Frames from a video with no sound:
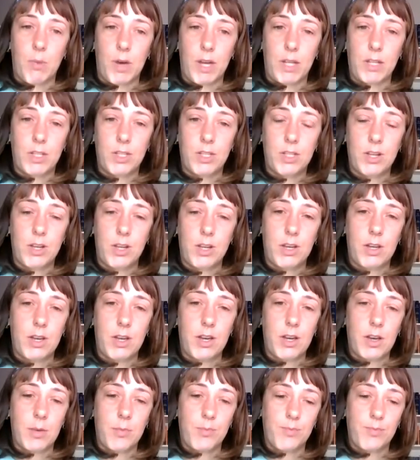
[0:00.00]
much
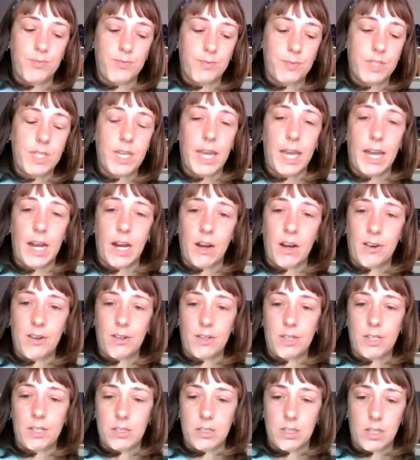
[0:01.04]
care
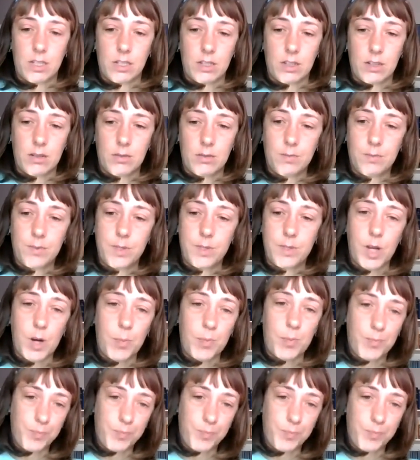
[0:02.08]
is needed. So